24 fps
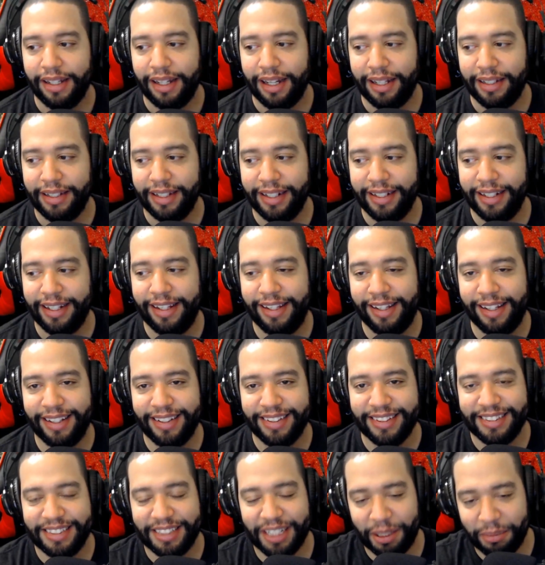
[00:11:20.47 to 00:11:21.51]
and then
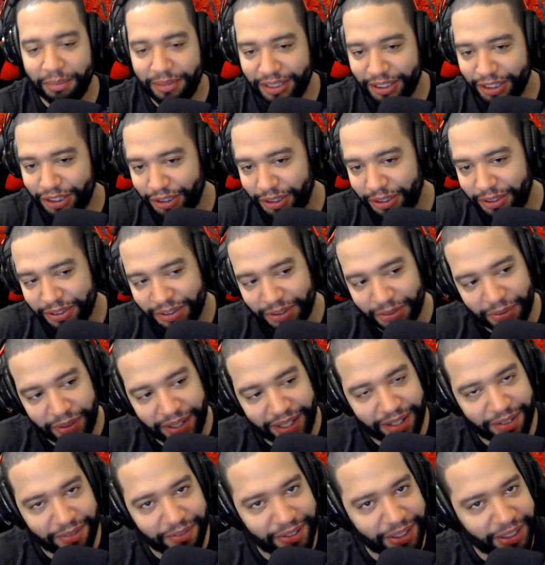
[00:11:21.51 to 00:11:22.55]
the zombie just turns
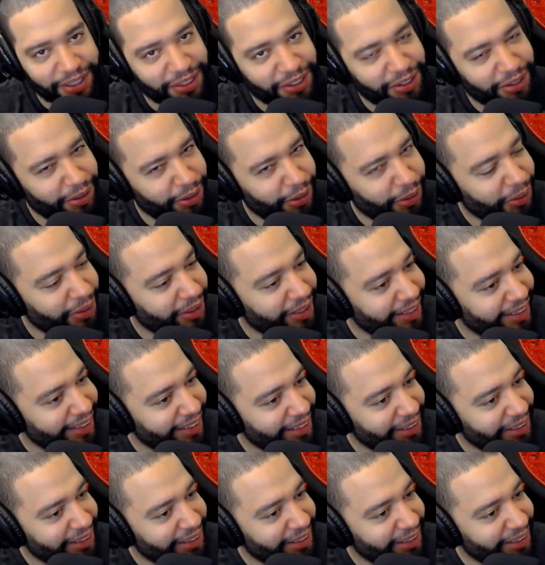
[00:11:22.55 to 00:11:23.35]
around very slowly and